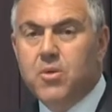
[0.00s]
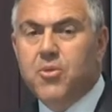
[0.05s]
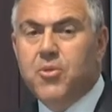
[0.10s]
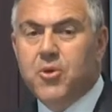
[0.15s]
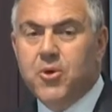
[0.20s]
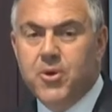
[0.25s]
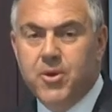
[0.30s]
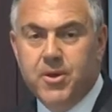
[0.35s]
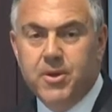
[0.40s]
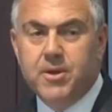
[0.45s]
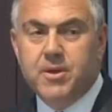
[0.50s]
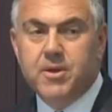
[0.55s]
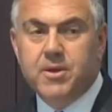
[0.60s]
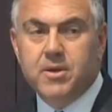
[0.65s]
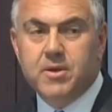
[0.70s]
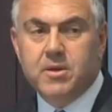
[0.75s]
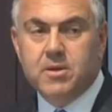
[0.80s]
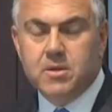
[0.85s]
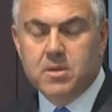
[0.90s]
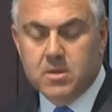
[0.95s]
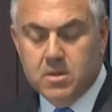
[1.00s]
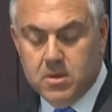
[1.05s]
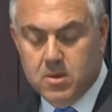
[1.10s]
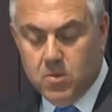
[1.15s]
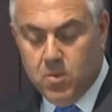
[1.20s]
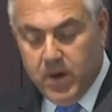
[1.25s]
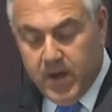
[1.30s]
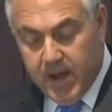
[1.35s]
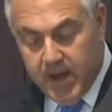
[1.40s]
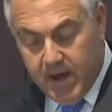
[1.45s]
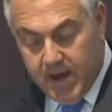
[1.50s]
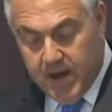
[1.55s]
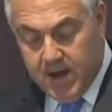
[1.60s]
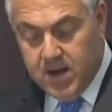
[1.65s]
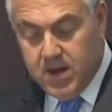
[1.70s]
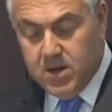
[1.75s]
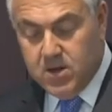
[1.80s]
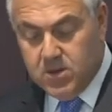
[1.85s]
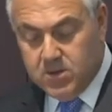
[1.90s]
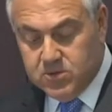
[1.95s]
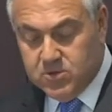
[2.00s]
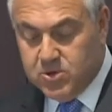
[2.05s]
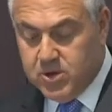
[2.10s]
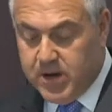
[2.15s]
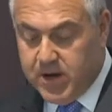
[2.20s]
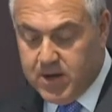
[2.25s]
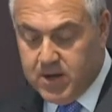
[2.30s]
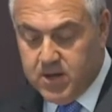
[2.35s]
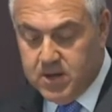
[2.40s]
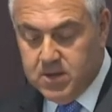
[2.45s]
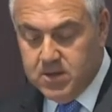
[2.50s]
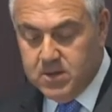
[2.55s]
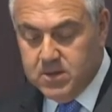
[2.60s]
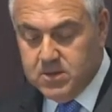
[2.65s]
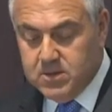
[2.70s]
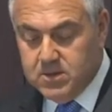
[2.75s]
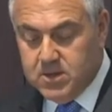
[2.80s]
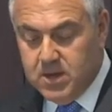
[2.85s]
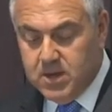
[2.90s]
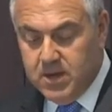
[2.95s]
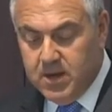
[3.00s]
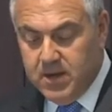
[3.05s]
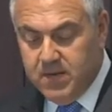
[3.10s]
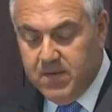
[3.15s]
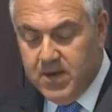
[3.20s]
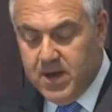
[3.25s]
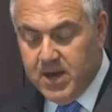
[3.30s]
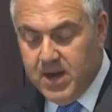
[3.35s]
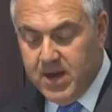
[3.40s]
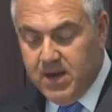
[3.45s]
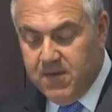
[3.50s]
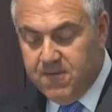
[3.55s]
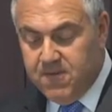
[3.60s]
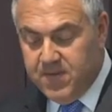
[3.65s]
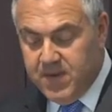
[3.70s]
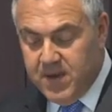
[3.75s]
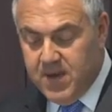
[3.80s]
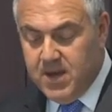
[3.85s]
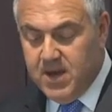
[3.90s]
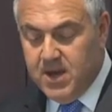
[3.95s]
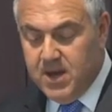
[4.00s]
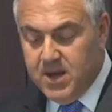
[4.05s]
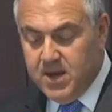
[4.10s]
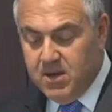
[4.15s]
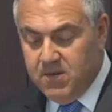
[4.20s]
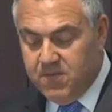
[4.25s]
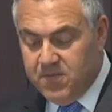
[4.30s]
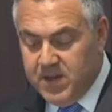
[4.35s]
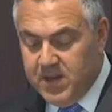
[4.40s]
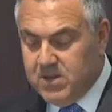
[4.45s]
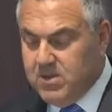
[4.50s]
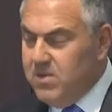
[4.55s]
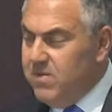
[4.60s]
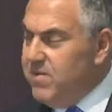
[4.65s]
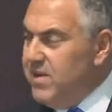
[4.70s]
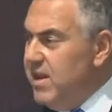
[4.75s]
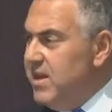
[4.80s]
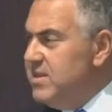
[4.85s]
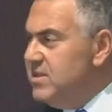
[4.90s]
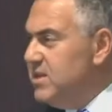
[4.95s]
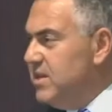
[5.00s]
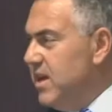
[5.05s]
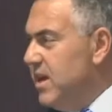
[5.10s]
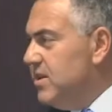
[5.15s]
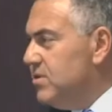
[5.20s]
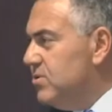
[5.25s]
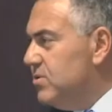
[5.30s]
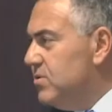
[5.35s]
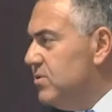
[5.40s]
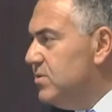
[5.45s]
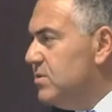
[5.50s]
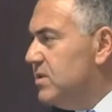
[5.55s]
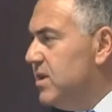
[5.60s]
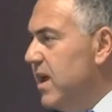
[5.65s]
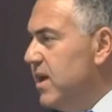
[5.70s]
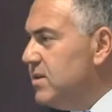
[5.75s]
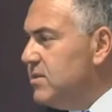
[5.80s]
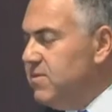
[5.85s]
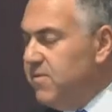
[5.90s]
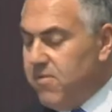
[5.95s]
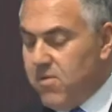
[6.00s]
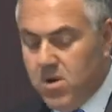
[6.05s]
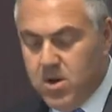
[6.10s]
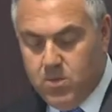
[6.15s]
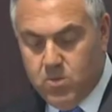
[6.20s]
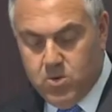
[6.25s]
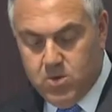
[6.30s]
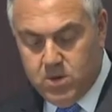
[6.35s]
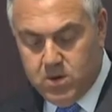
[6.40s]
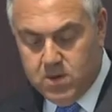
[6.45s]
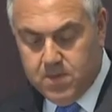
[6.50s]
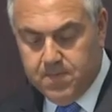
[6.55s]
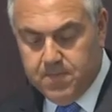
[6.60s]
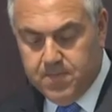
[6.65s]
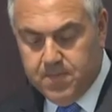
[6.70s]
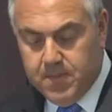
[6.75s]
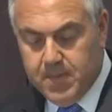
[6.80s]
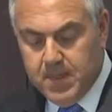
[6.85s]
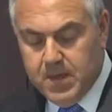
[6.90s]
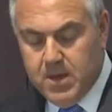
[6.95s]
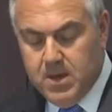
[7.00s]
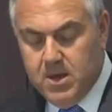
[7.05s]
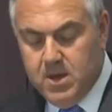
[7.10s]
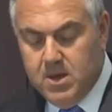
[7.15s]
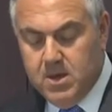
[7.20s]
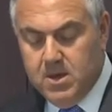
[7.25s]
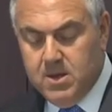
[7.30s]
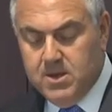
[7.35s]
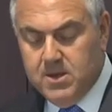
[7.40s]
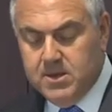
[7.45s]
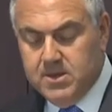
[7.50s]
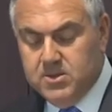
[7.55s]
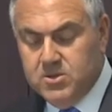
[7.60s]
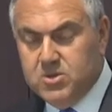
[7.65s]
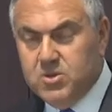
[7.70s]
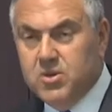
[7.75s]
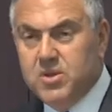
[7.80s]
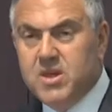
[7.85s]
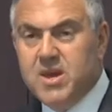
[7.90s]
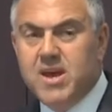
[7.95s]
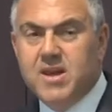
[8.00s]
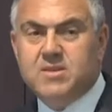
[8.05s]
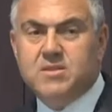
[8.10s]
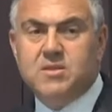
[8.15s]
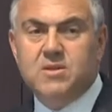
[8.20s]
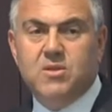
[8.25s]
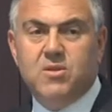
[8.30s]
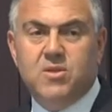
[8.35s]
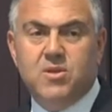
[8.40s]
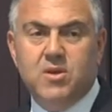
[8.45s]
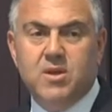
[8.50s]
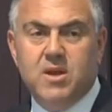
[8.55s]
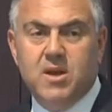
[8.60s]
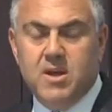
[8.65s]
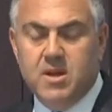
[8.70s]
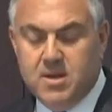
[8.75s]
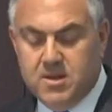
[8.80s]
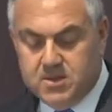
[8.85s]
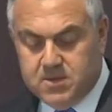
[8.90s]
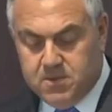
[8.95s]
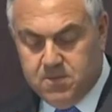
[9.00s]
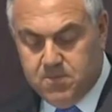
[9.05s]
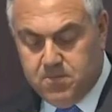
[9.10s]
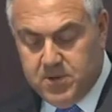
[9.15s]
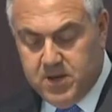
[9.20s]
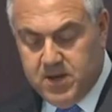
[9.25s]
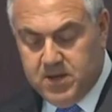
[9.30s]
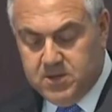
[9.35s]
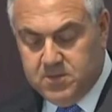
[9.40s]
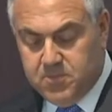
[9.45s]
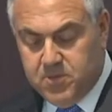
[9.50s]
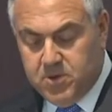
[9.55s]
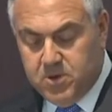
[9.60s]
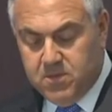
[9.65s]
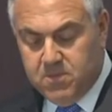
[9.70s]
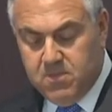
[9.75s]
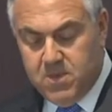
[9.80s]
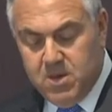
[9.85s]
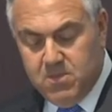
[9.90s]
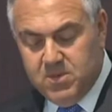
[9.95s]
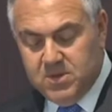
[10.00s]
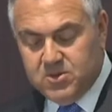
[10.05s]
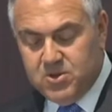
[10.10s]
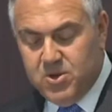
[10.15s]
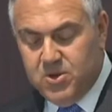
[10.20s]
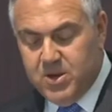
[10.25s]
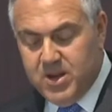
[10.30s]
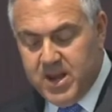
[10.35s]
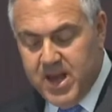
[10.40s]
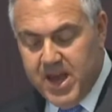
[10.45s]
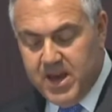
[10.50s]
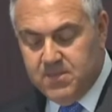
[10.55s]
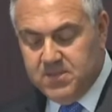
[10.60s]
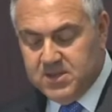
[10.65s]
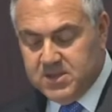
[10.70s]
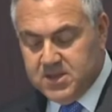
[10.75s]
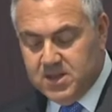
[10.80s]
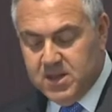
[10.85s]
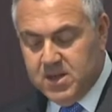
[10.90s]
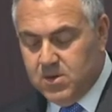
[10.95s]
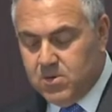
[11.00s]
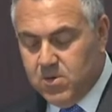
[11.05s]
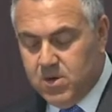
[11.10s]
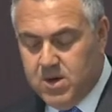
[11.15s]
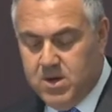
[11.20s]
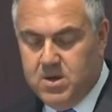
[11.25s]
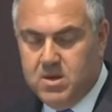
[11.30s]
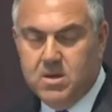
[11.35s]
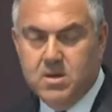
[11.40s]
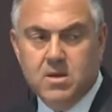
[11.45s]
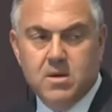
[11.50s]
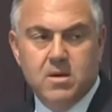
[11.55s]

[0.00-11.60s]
Third, we are on track to deliver a fair and effective international tax framework. In 2013 at St Petersburg, members unanimously agreed